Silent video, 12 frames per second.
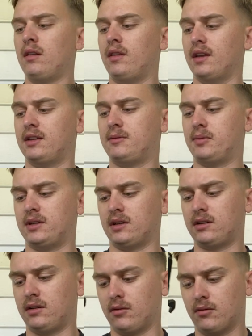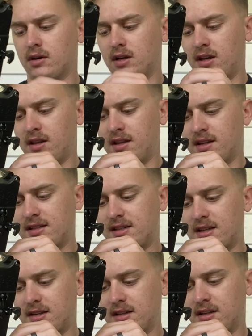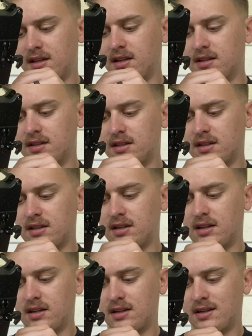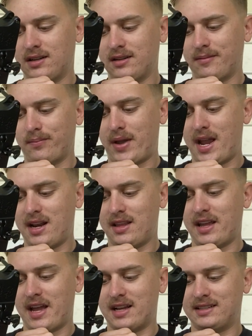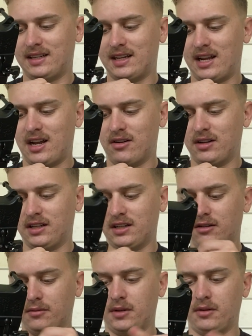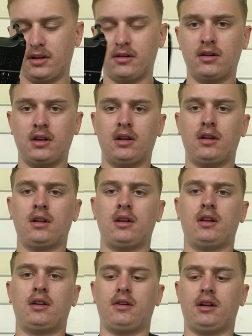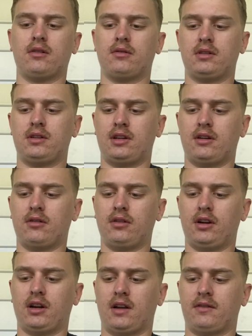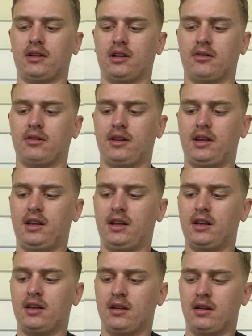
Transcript: This particular one, this is pain in the ass to get out. Oh, there we go. So you're gonna have to lower the